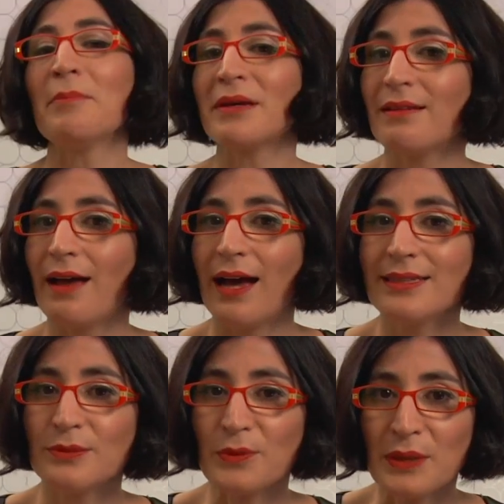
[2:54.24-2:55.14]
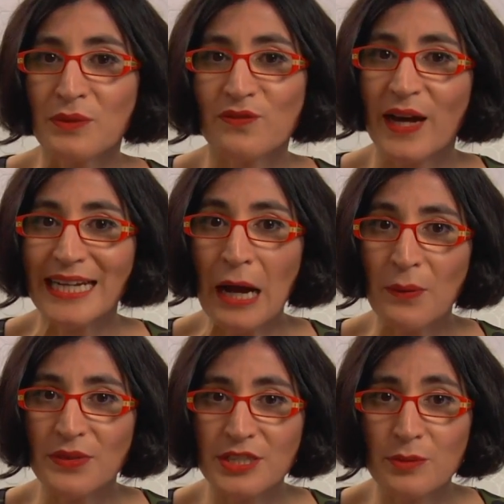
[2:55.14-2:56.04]
But alas, we will find out
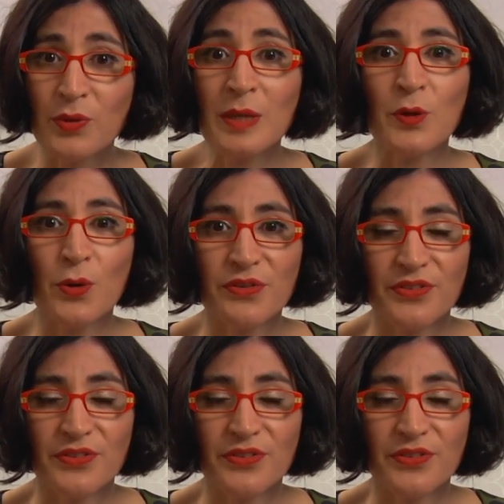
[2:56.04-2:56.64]
what the Supreme Court